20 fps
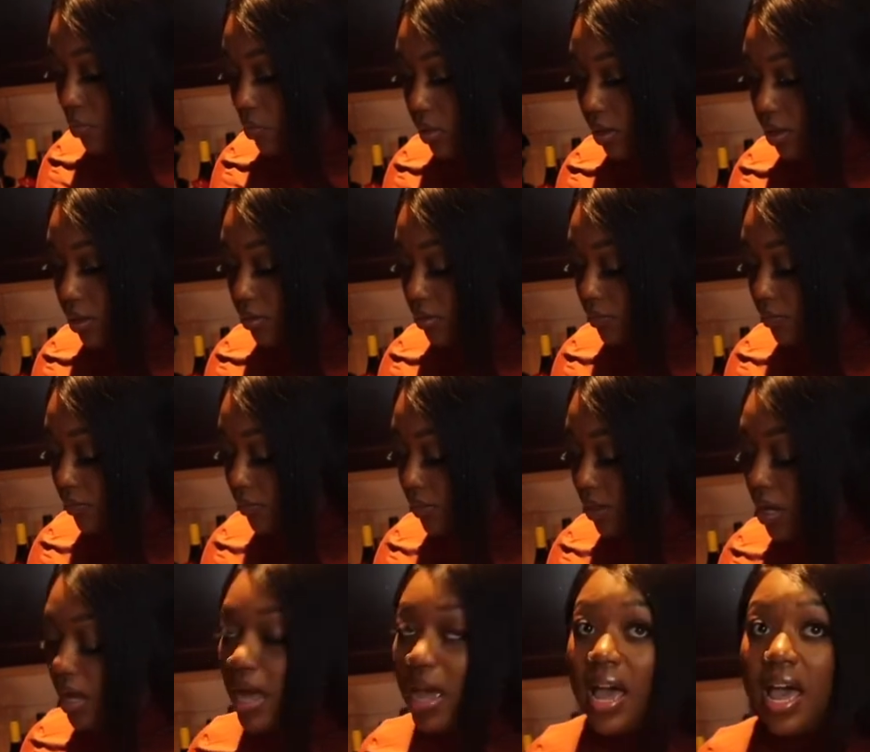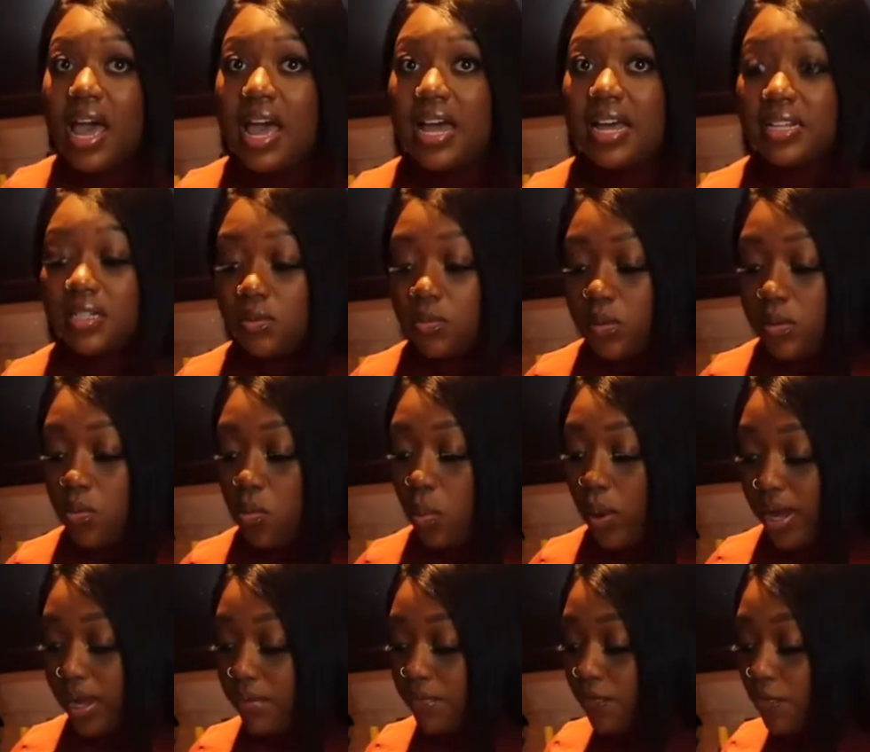boil. As we
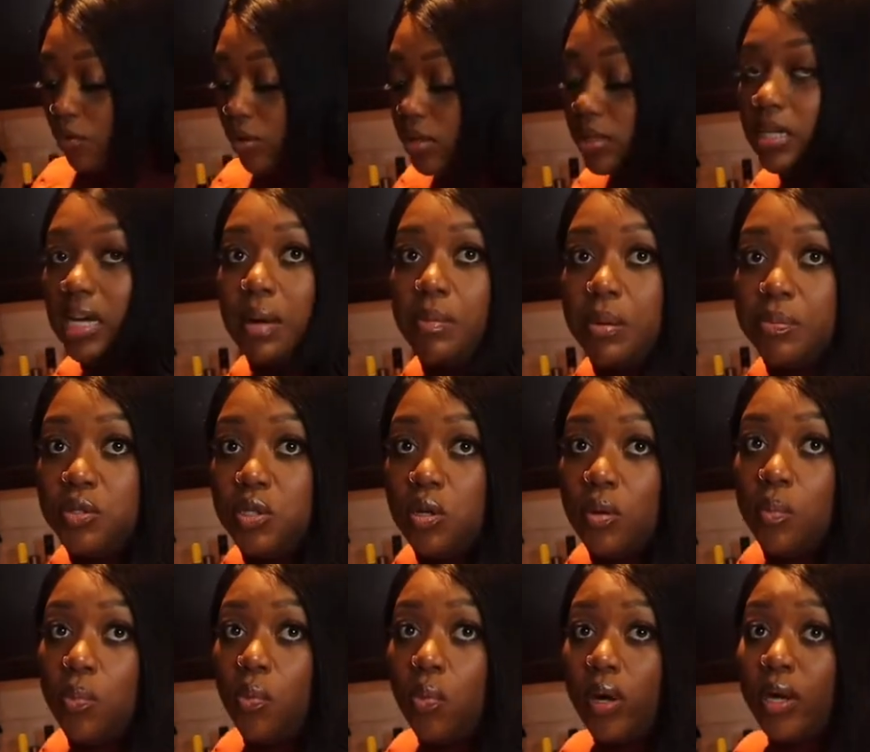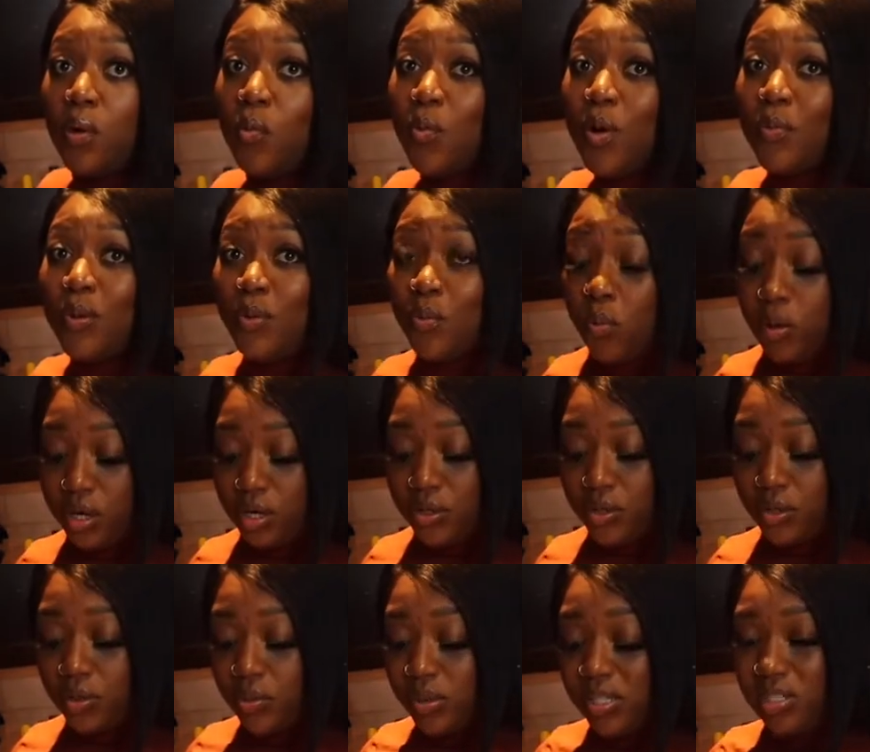wait for it to come up to a boil, what we want to
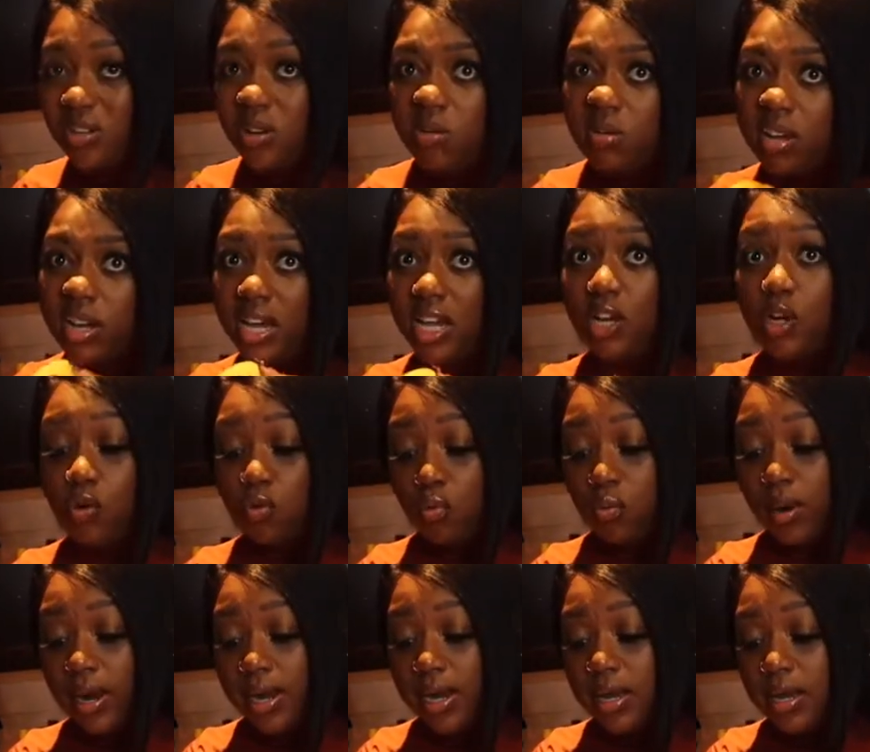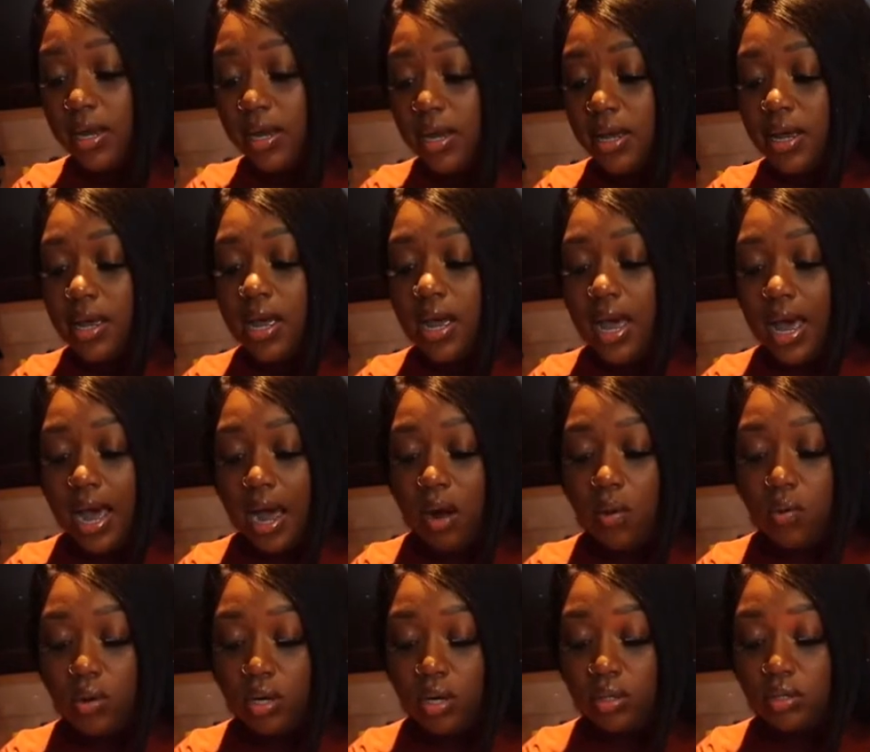do is go ahead and grate
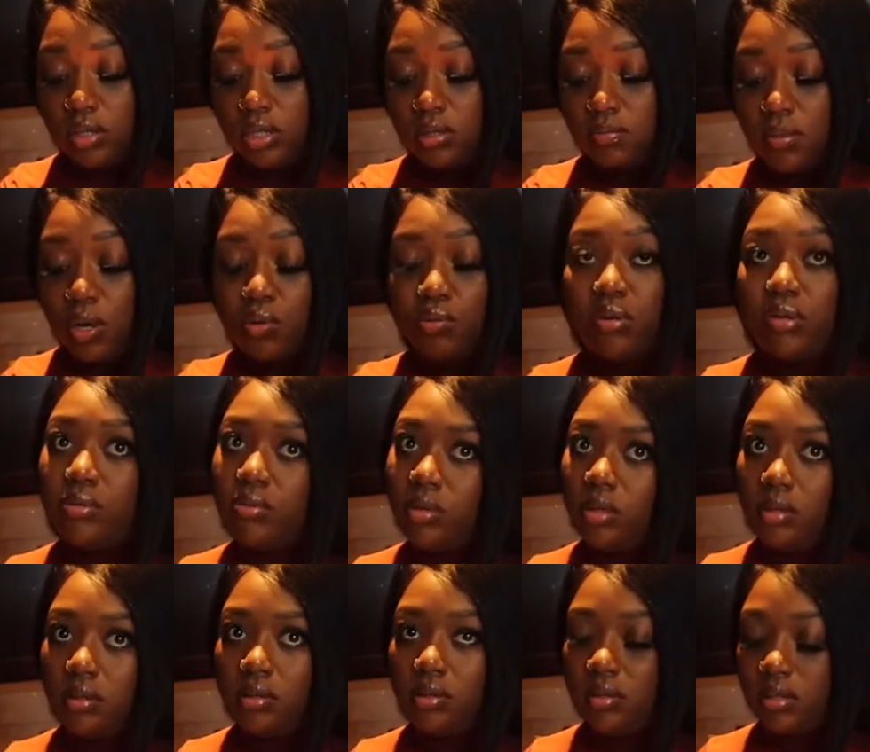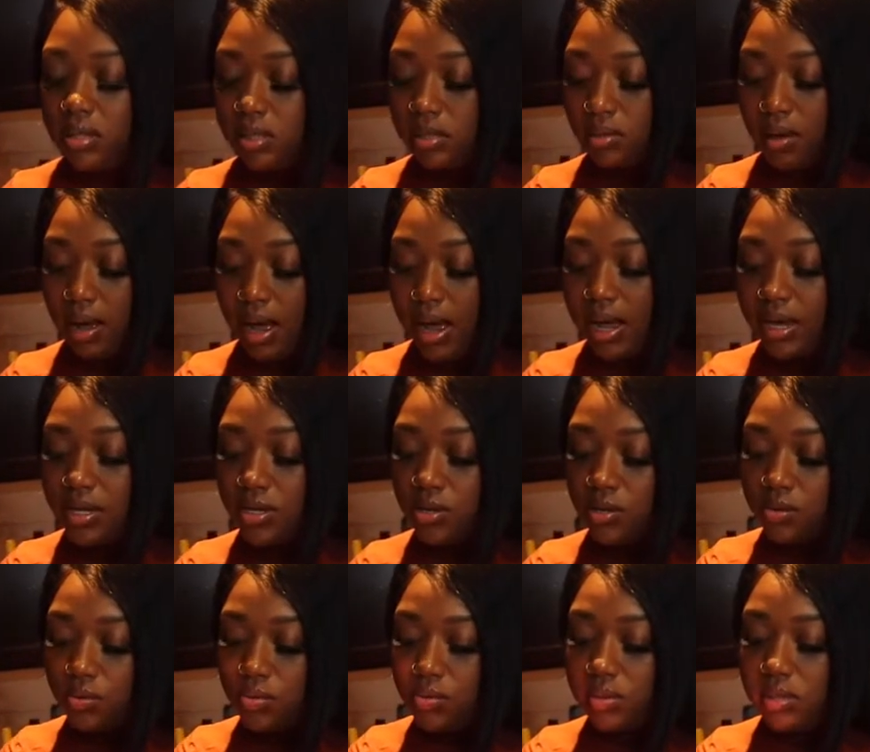our smoked Gouda. So I
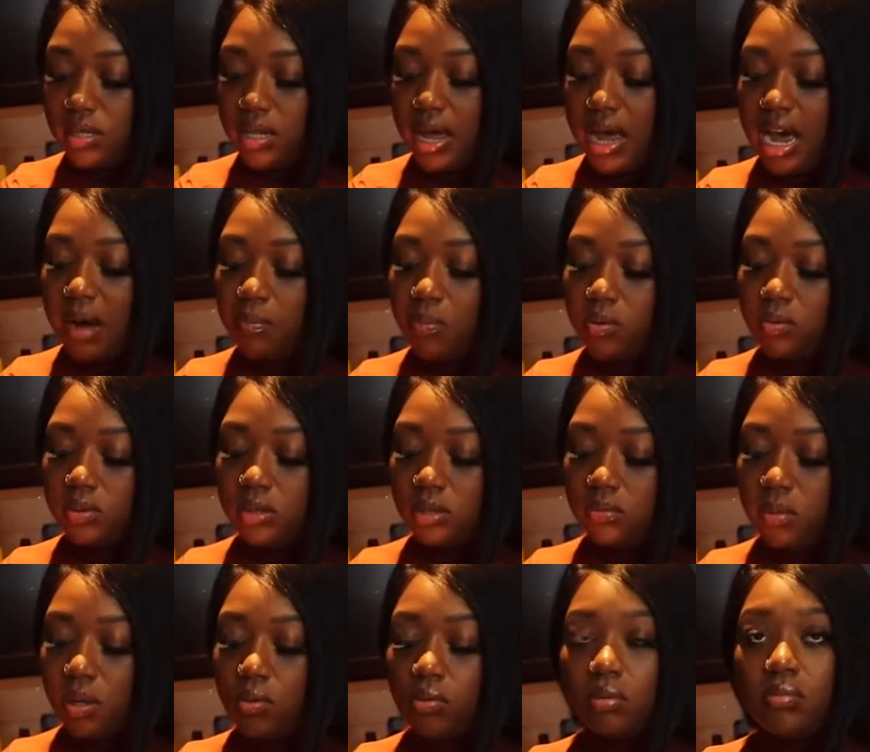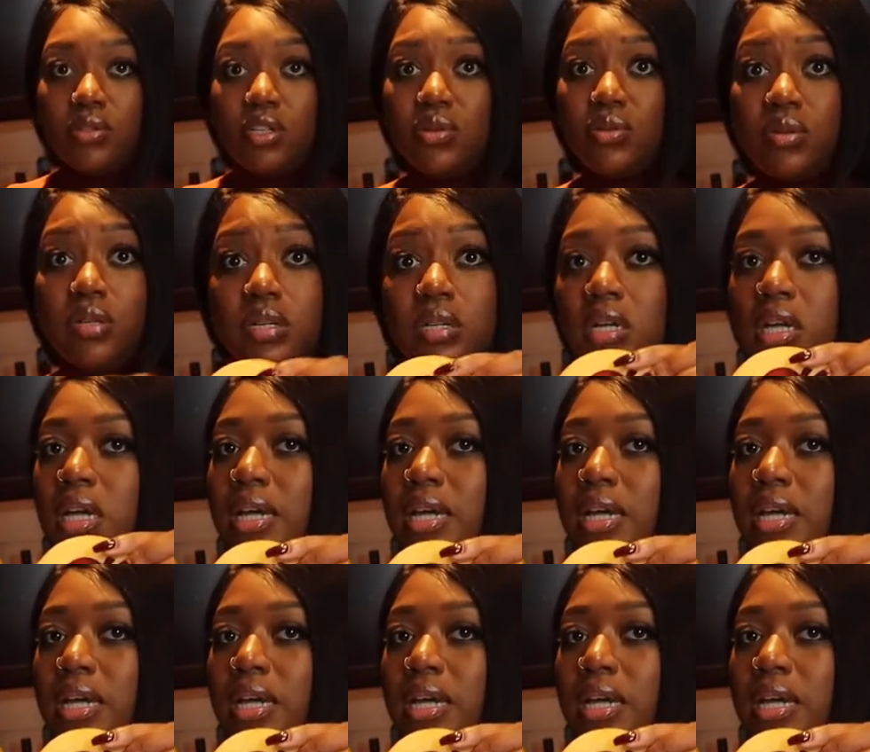use the apple smoked Gouda.